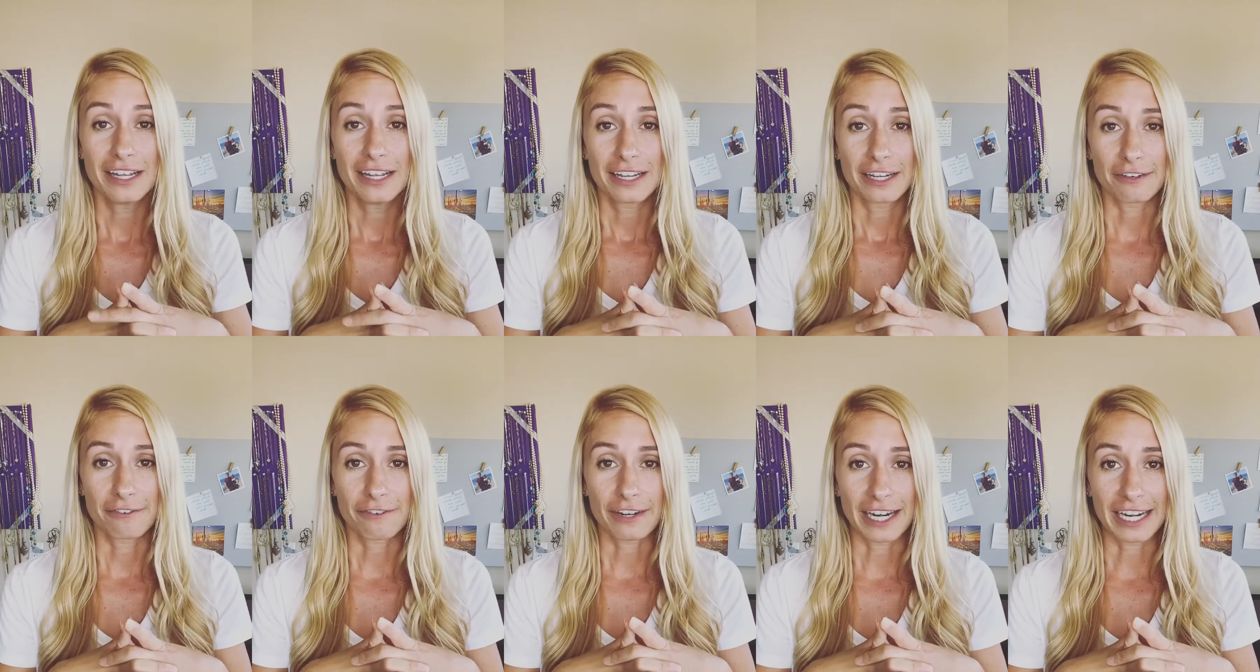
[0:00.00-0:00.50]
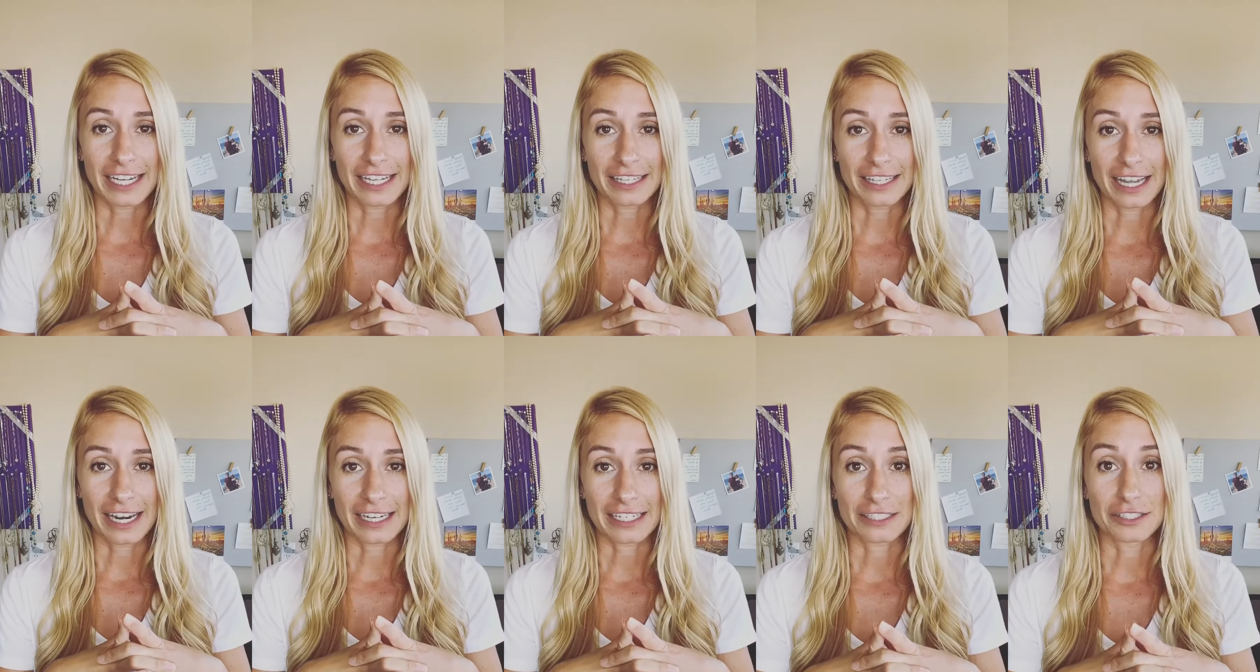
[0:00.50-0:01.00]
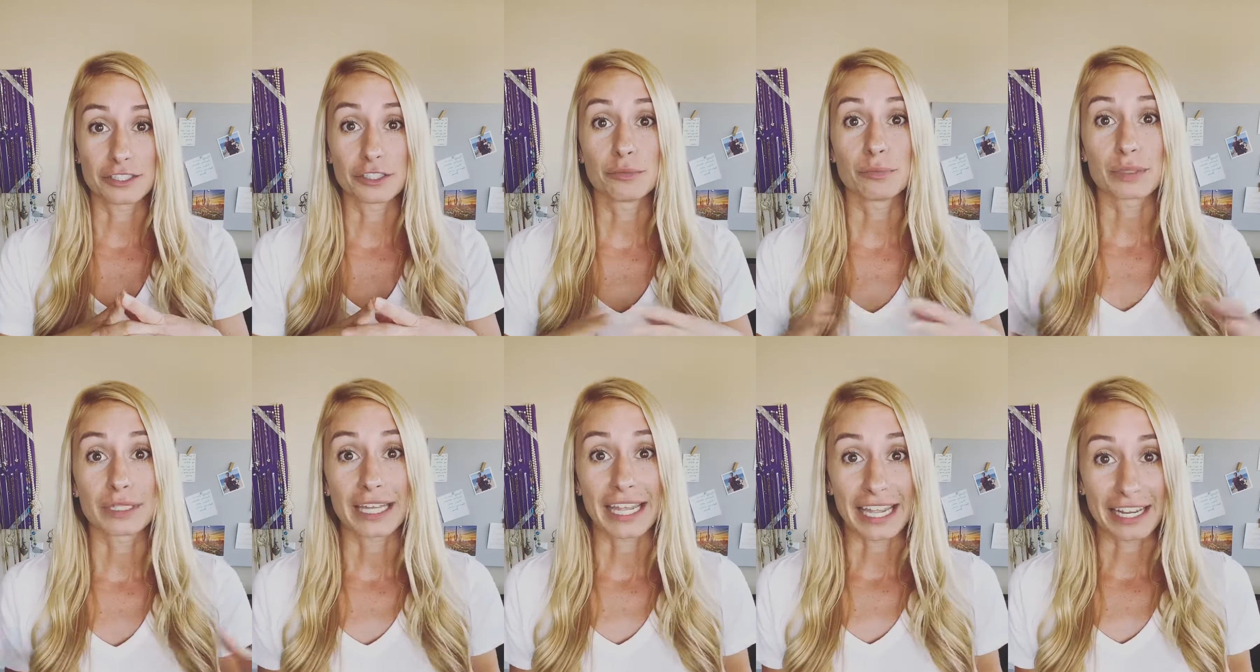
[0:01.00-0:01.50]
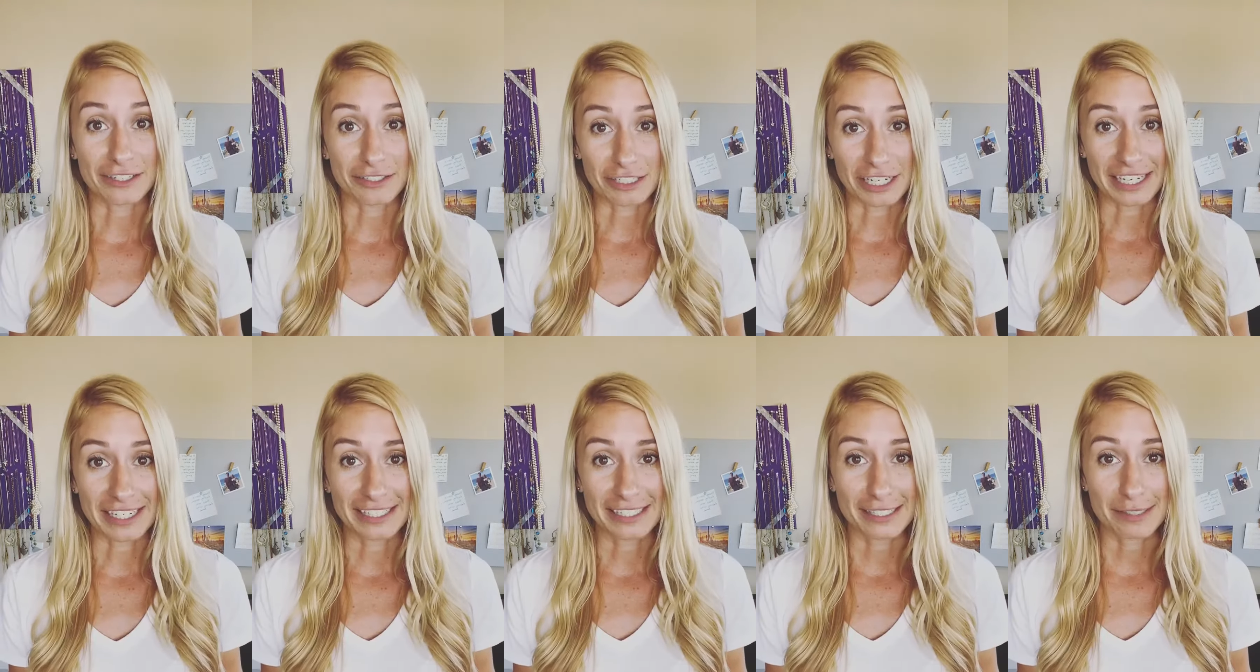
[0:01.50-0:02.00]
you're finding a lot of
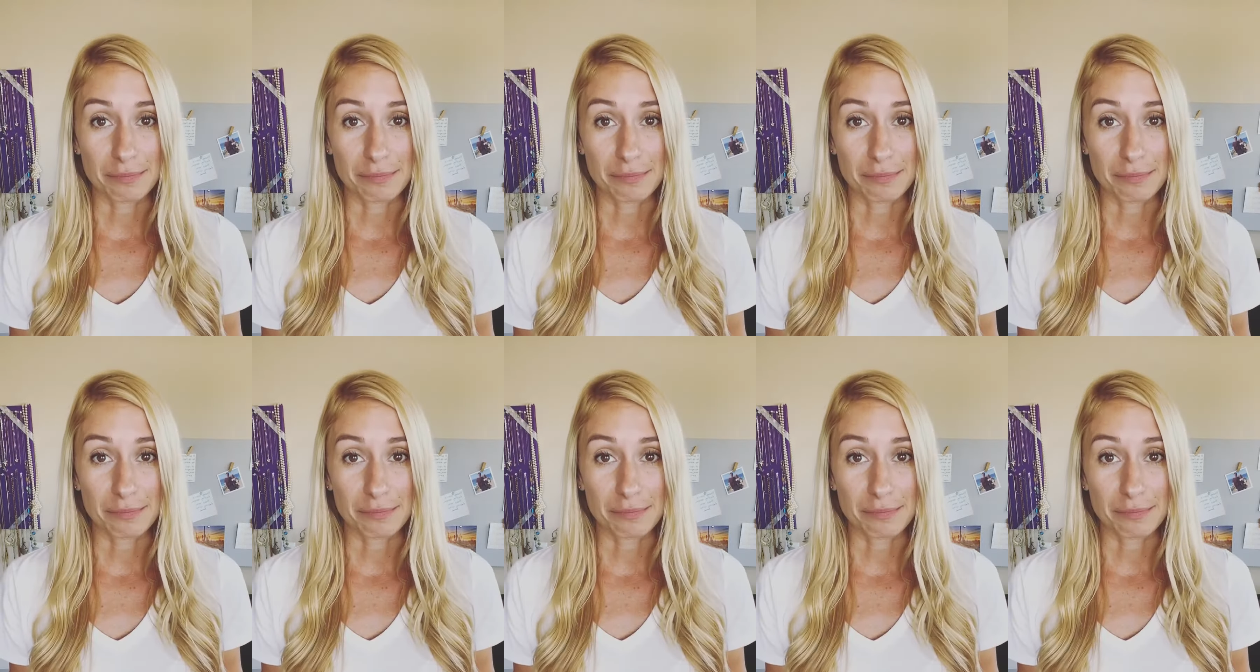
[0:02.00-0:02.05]
duplications.